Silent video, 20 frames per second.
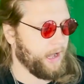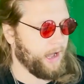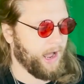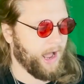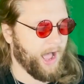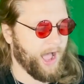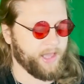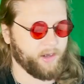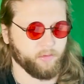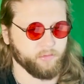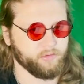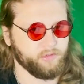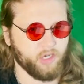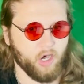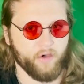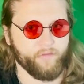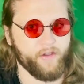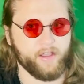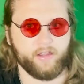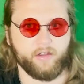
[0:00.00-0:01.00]
I don't
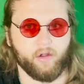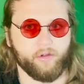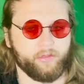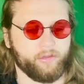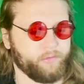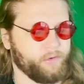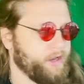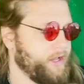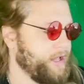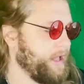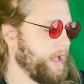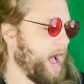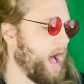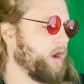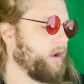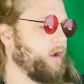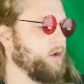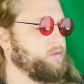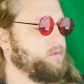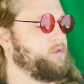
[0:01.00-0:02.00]
know if I can go 3. I'll
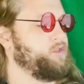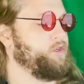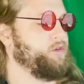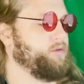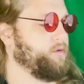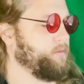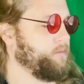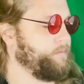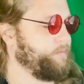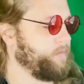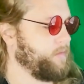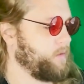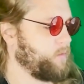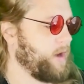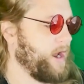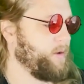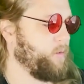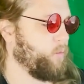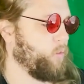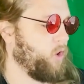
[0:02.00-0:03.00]
go 2,
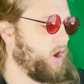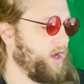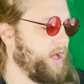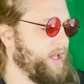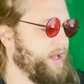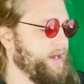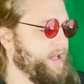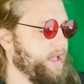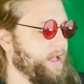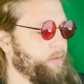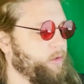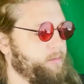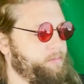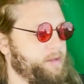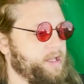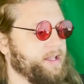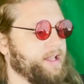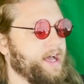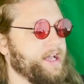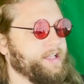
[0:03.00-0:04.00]
right? 1 would
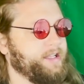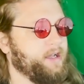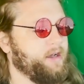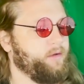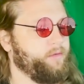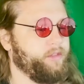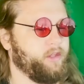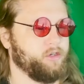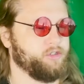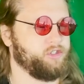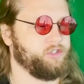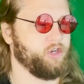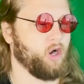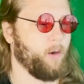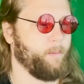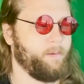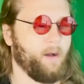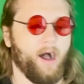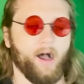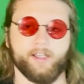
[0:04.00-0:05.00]
be like, there's no
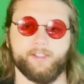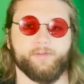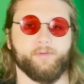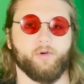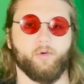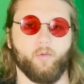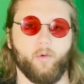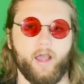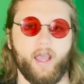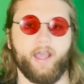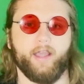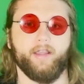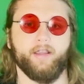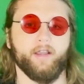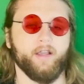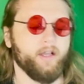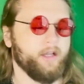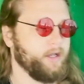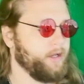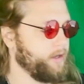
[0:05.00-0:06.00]
possible way
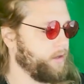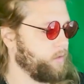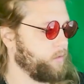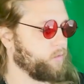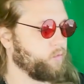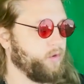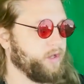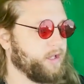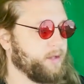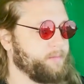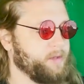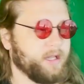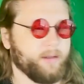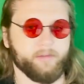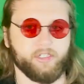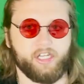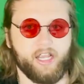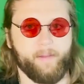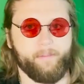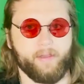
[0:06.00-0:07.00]
we can become a
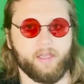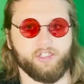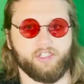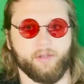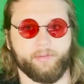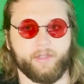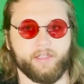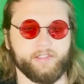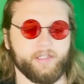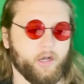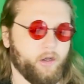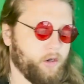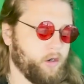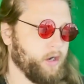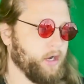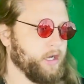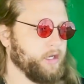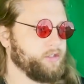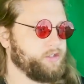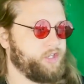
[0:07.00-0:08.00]
championship contender.
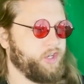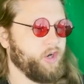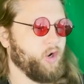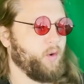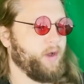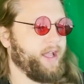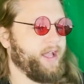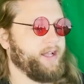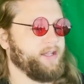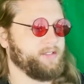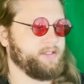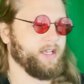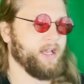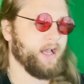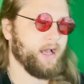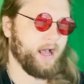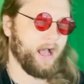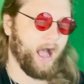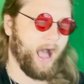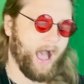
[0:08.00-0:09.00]
2 is,
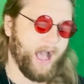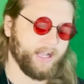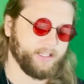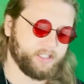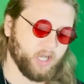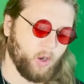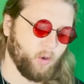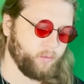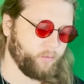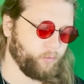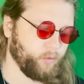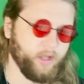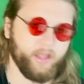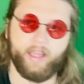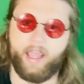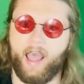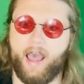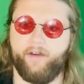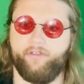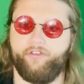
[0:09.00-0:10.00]
I don't really
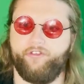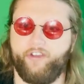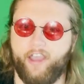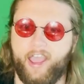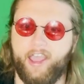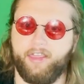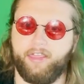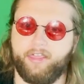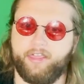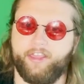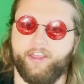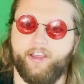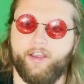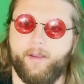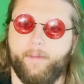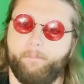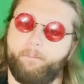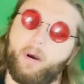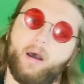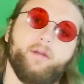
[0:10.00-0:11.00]
have faith,
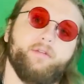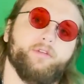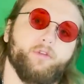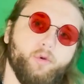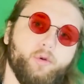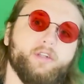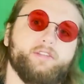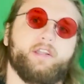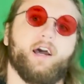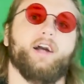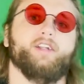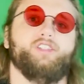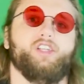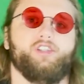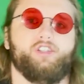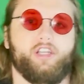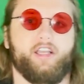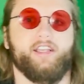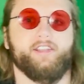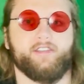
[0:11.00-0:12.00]
but Luka
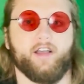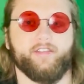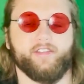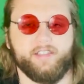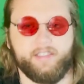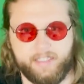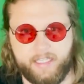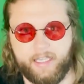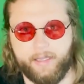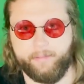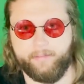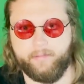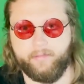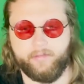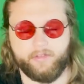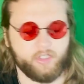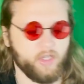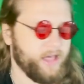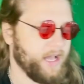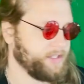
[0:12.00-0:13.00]
Doncic is on the team.
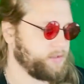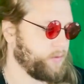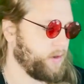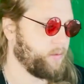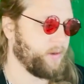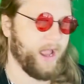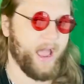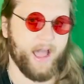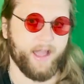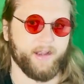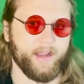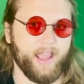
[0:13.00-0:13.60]
So that's where we're at.